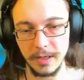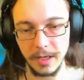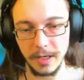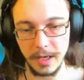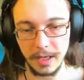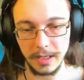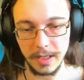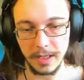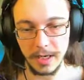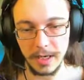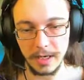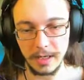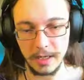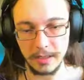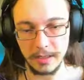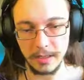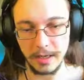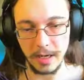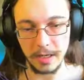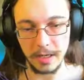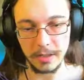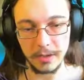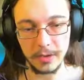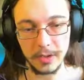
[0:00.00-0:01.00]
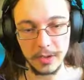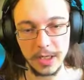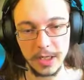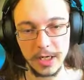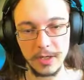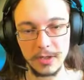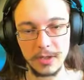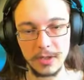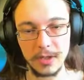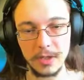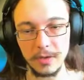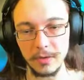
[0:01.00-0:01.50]
and then I only
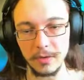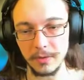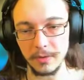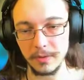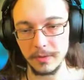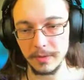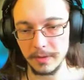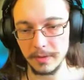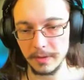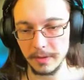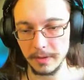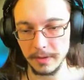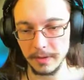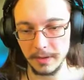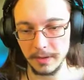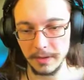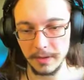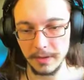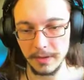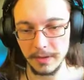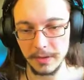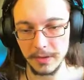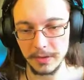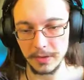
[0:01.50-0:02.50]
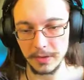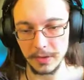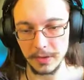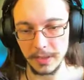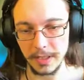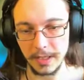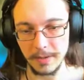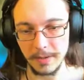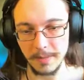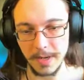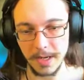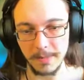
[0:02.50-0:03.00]
need two, so
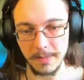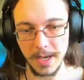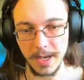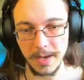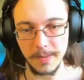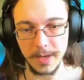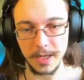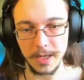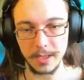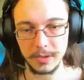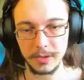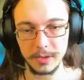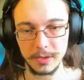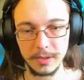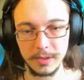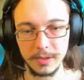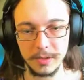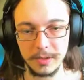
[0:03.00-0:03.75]
they can make babies,